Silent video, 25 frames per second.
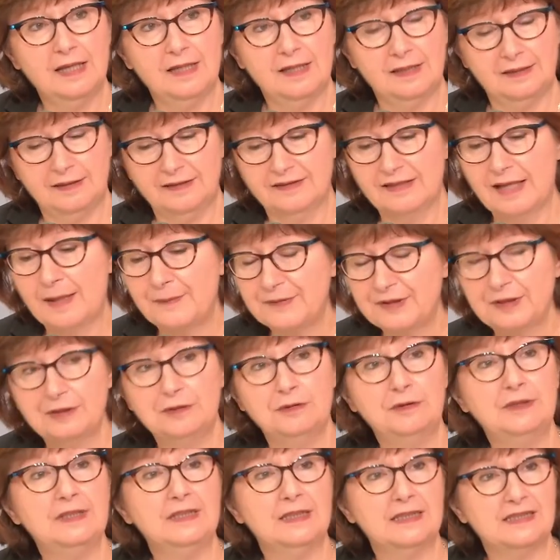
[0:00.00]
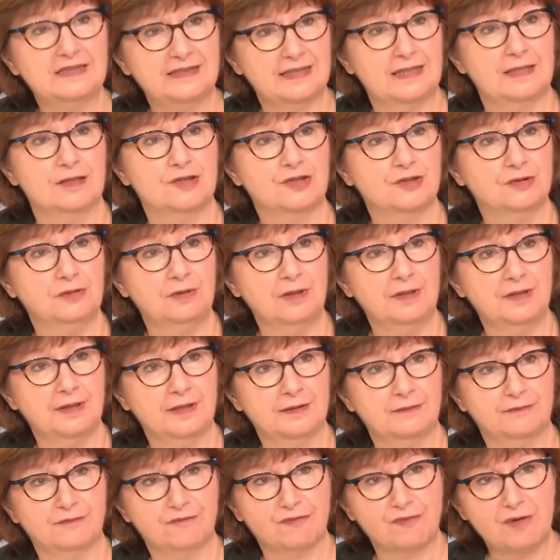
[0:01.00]
It is absolutely essential
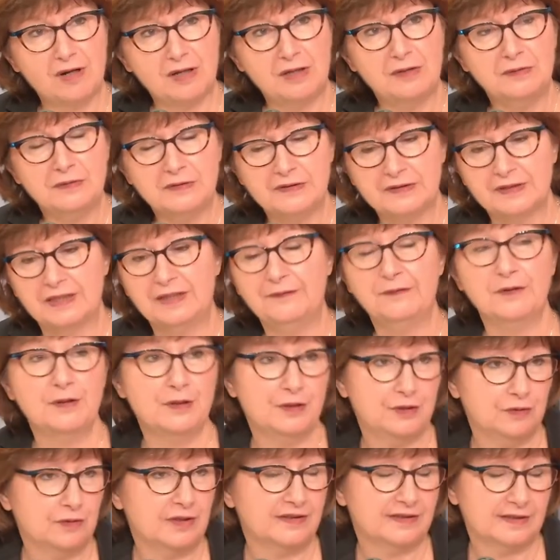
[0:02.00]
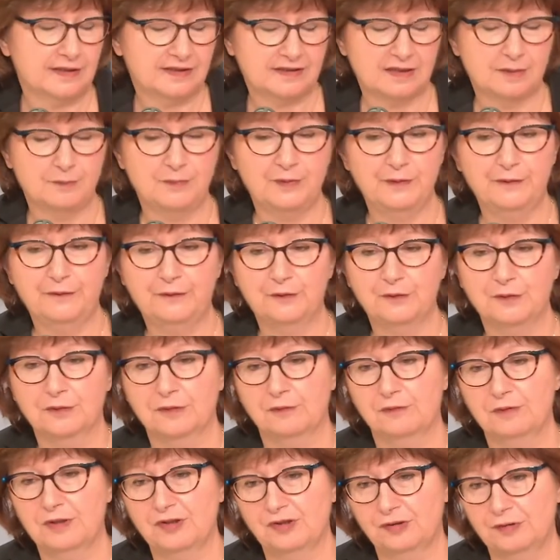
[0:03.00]
that France, even though, as I said before,
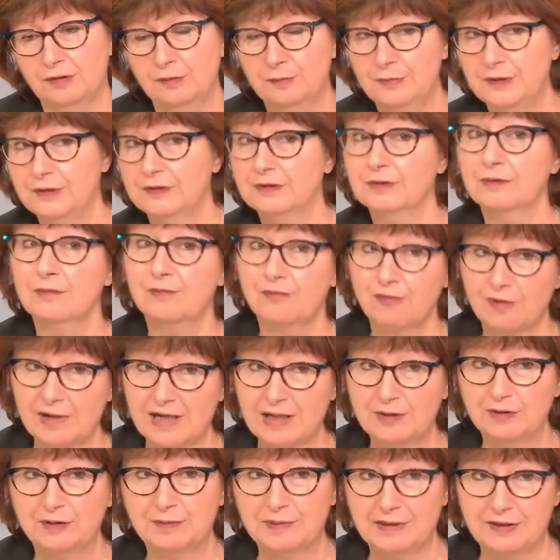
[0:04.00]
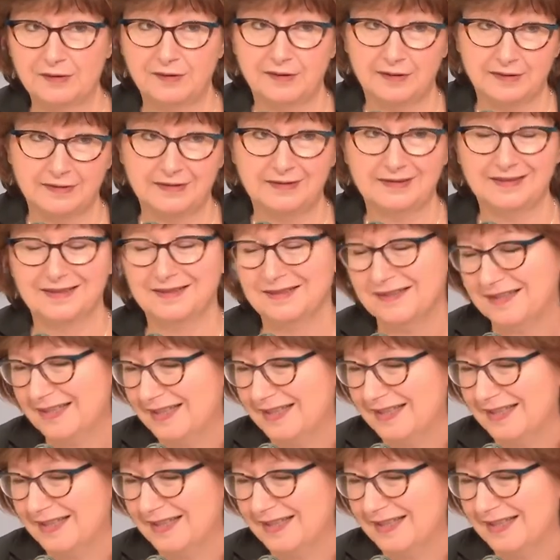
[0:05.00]
we shouldn't be so proud about this uh, mm